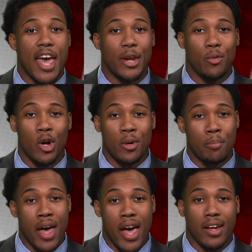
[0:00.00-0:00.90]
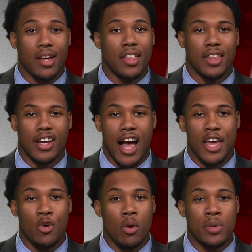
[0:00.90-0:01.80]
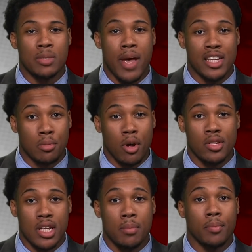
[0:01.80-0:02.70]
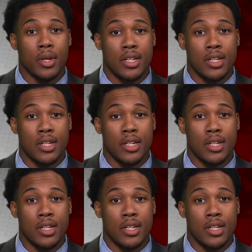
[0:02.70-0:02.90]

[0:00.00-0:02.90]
And welcome back. The Coyote women's basketball team